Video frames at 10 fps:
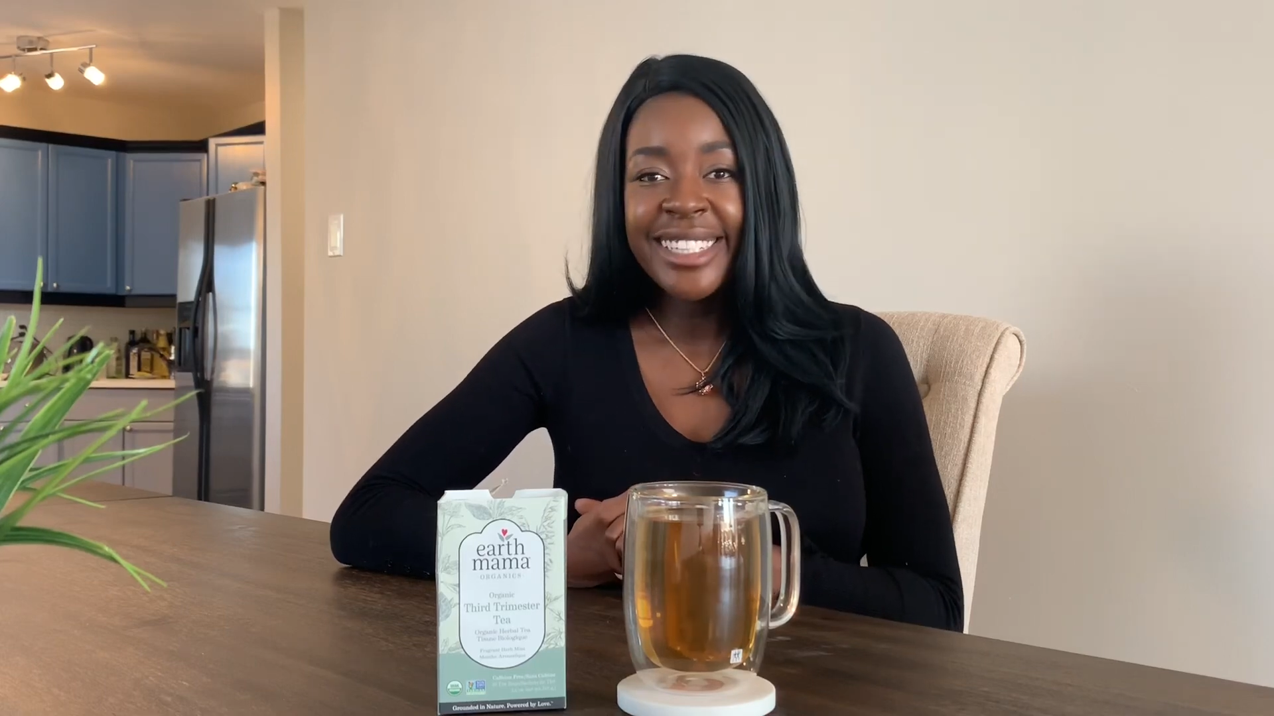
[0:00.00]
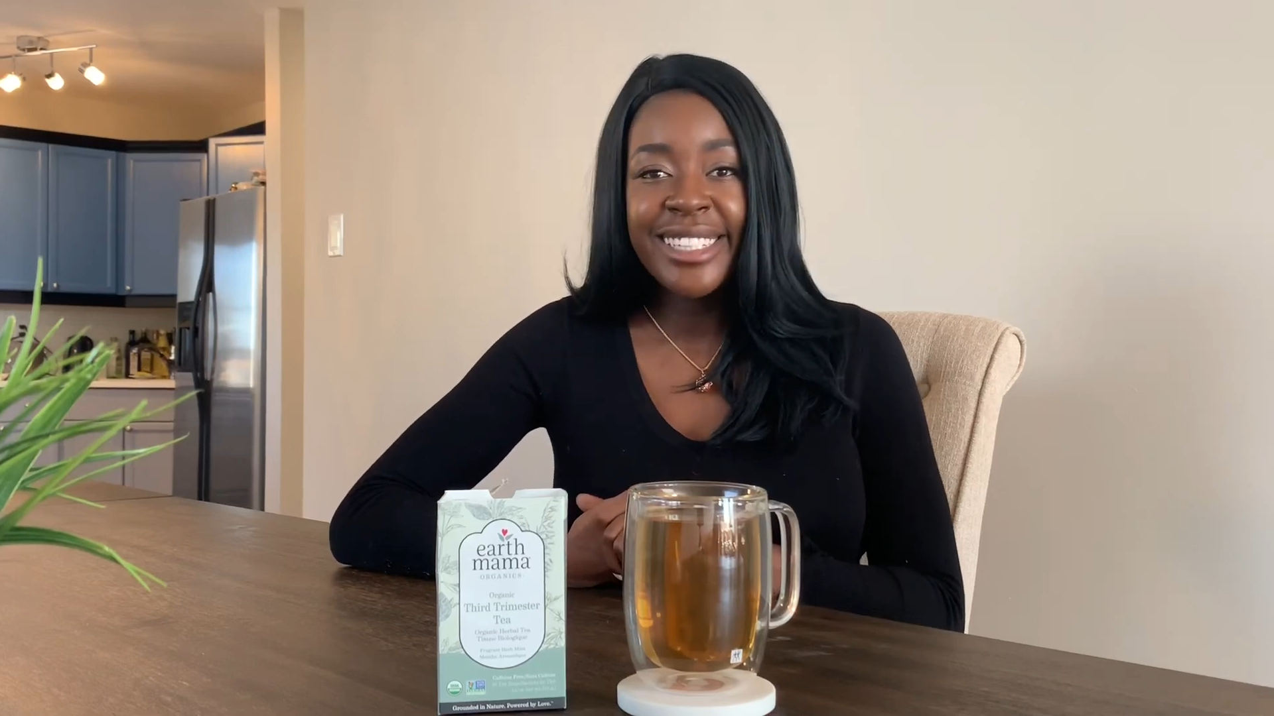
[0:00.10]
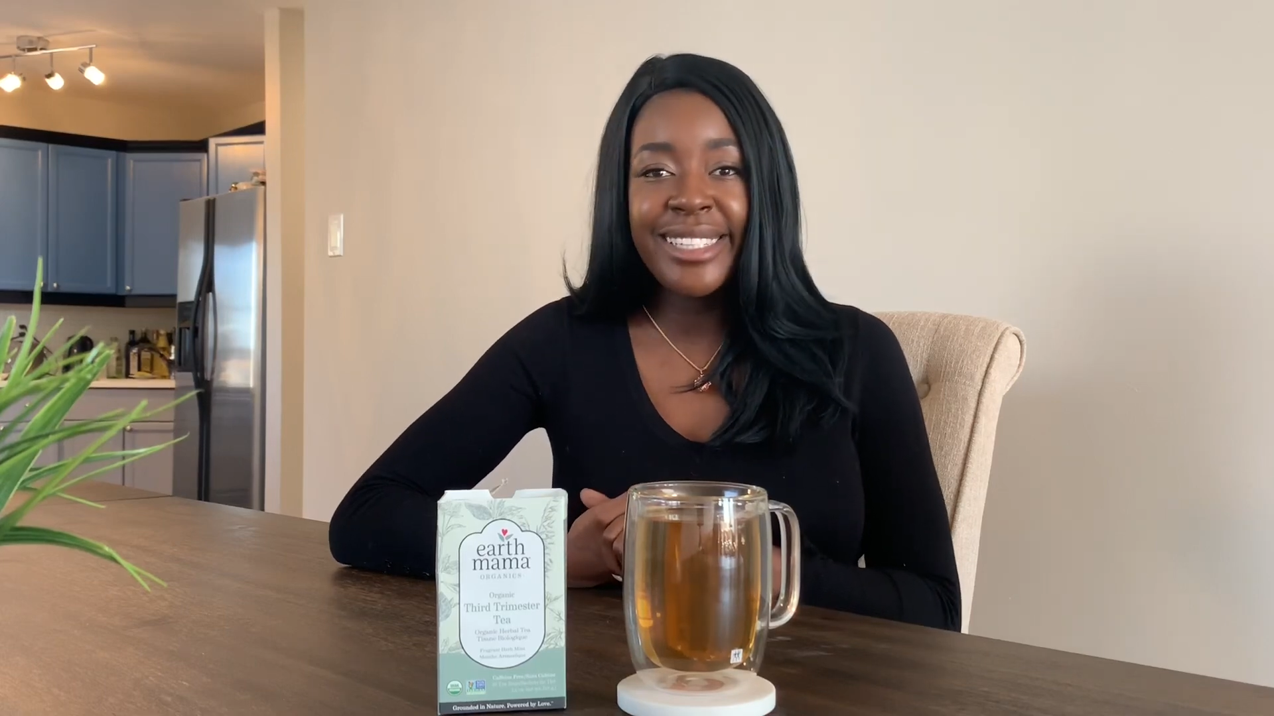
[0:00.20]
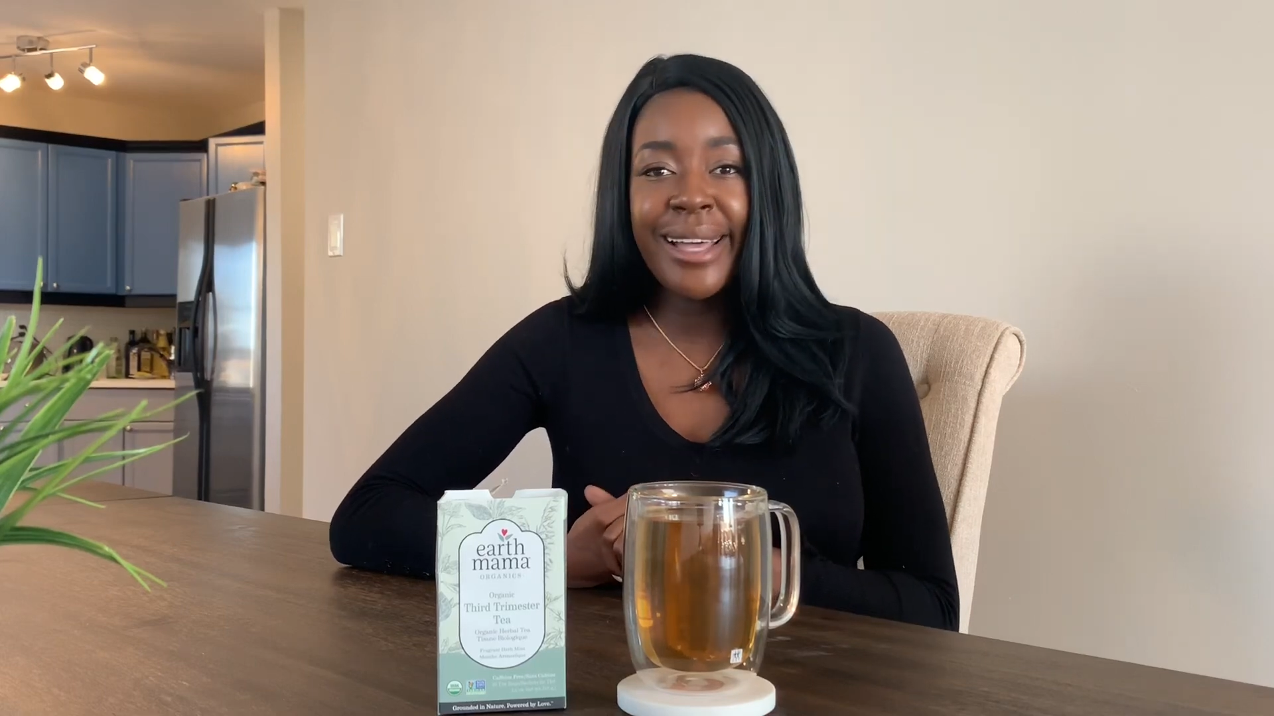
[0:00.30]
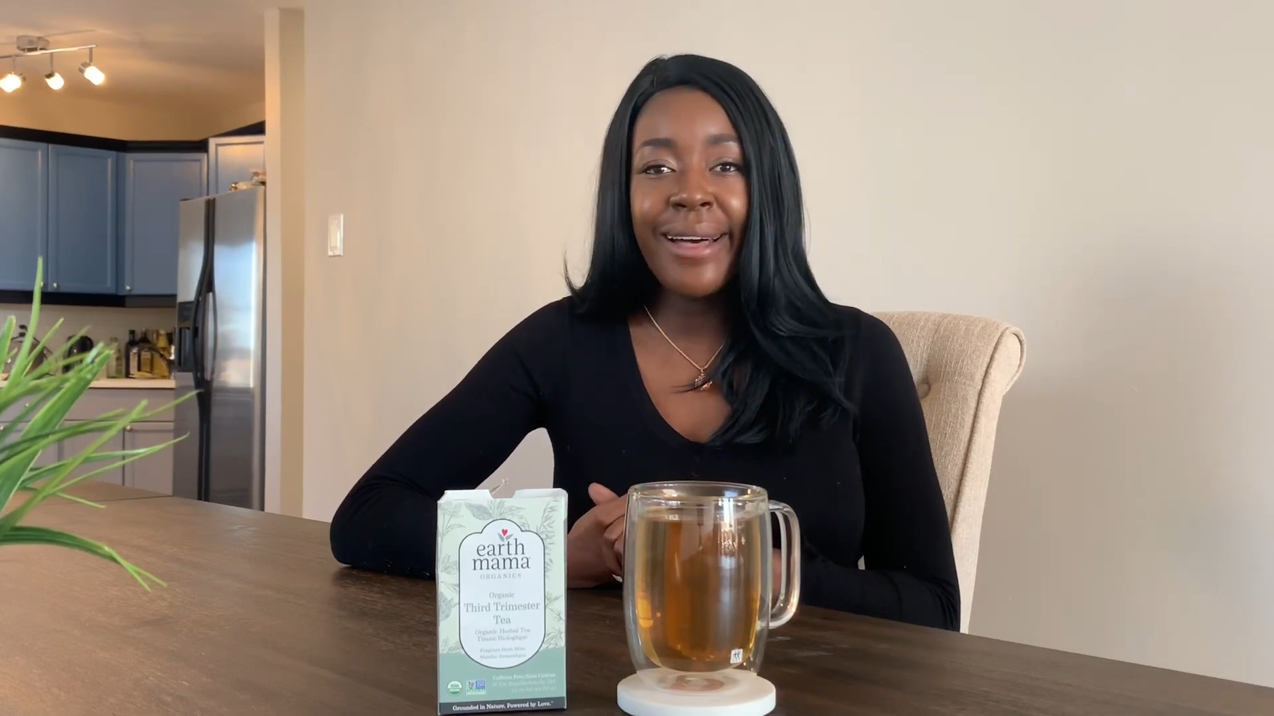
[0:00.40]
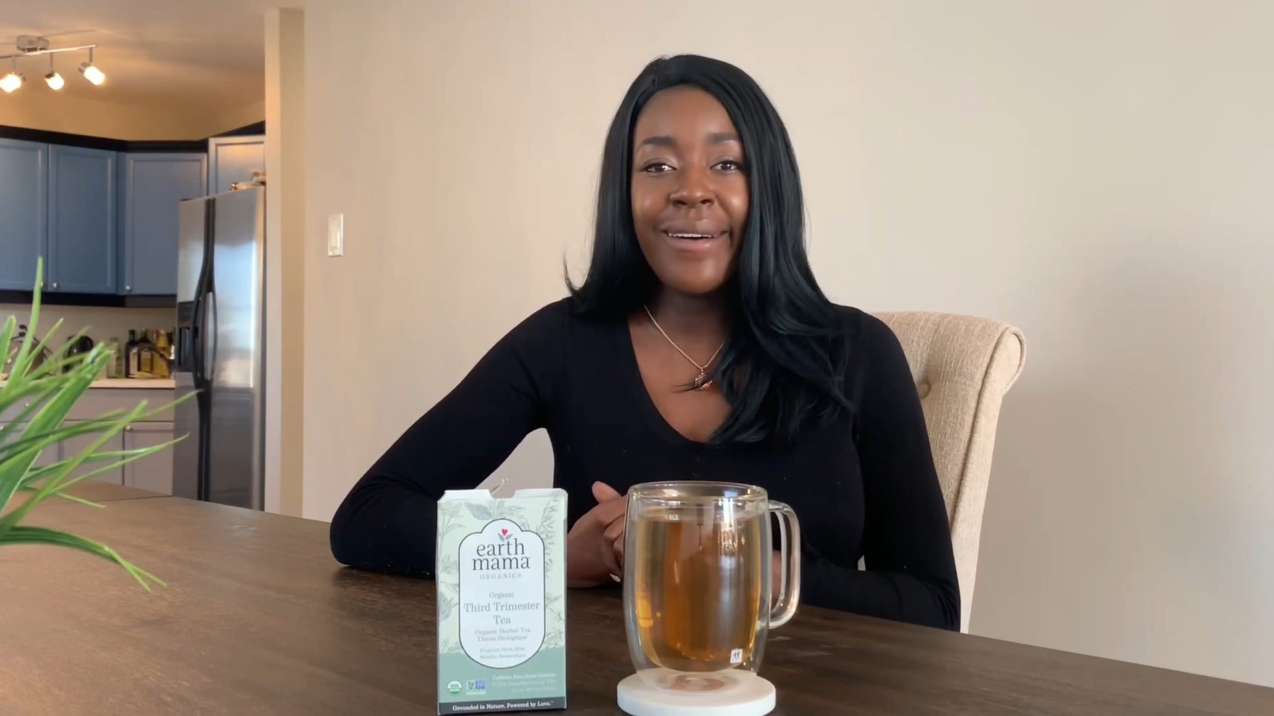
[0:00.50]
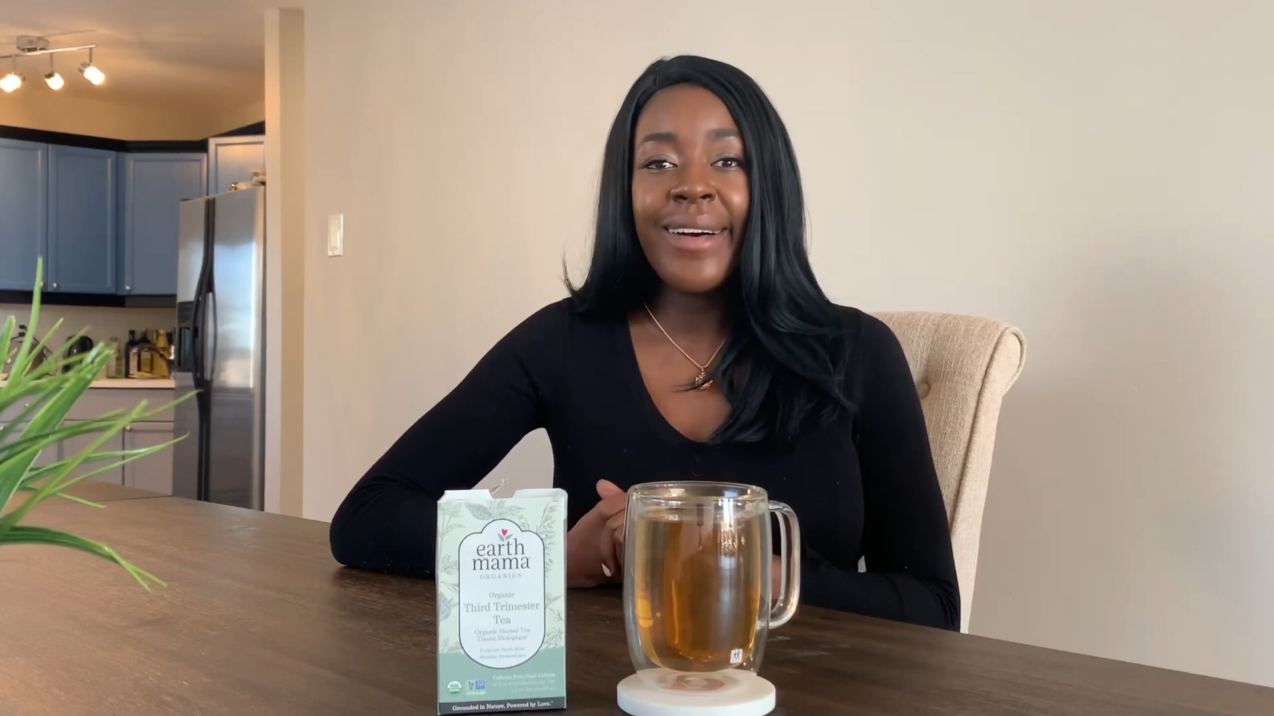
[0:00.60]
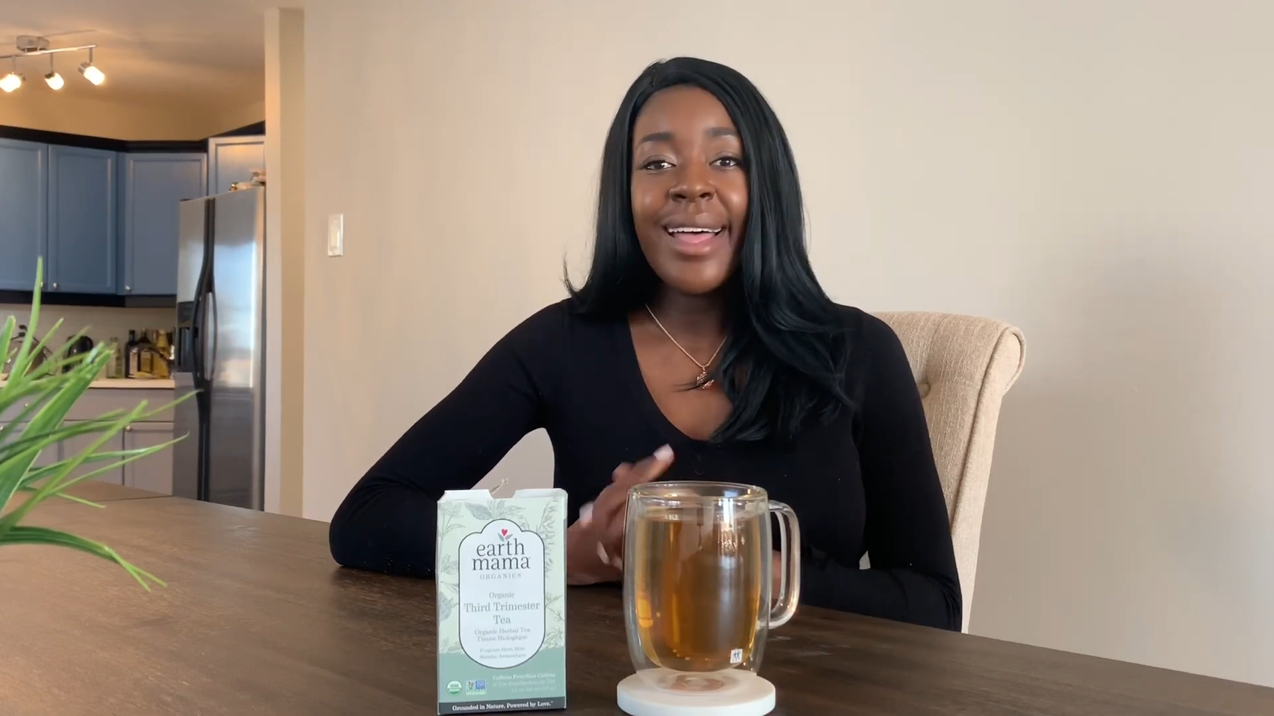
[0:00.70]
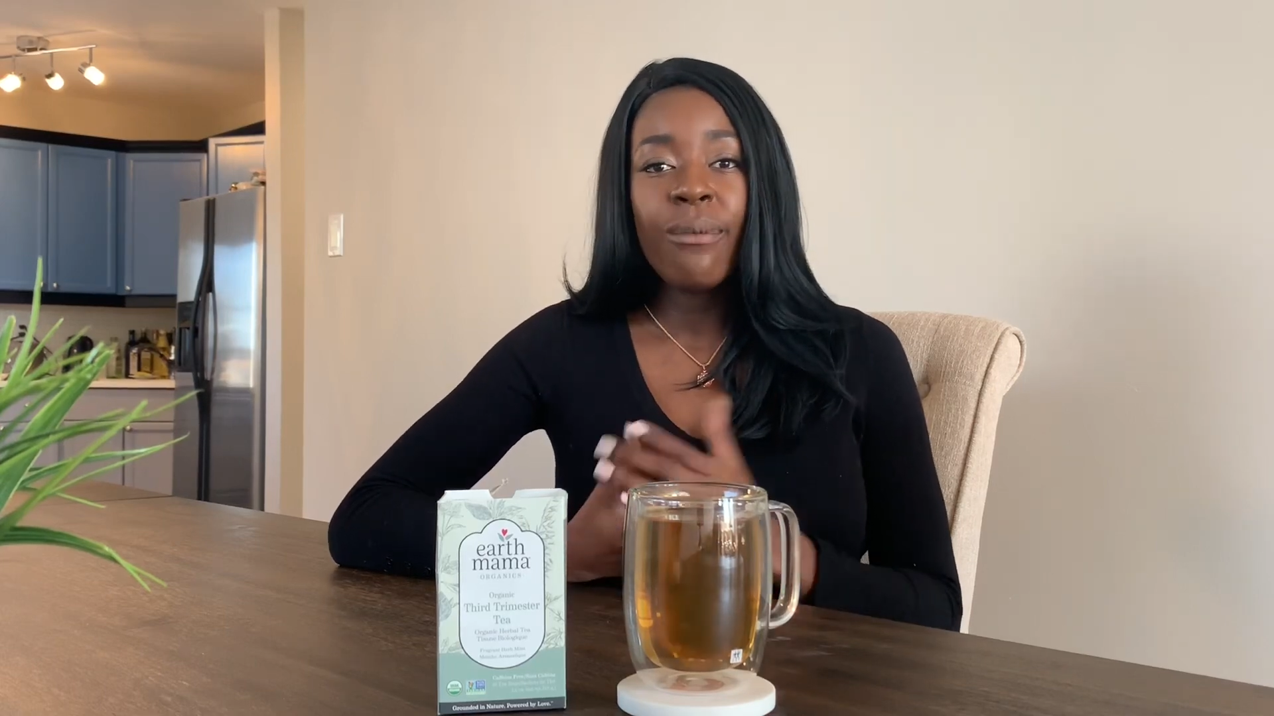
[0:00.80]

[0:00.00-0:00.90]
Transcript: So